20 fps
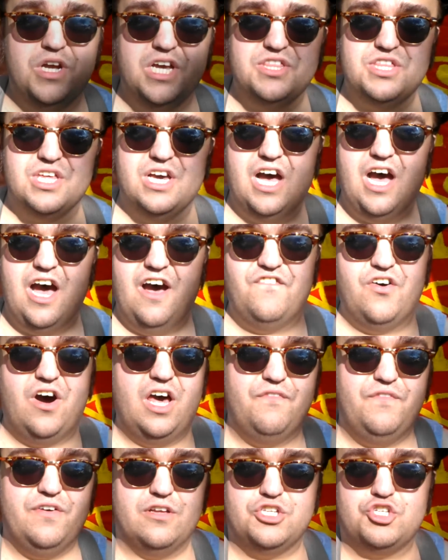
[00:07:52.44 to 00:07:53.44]
with uh, a
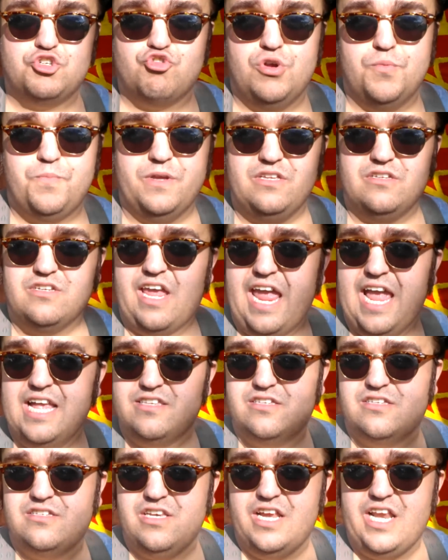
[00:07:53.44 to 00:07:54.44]
vaudeville troupe in
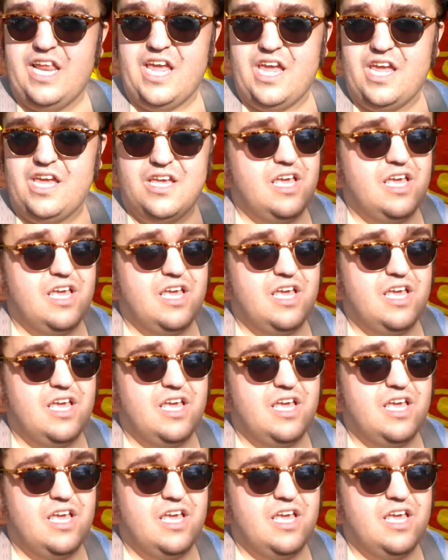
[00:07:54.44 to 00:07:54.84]
Kansas City,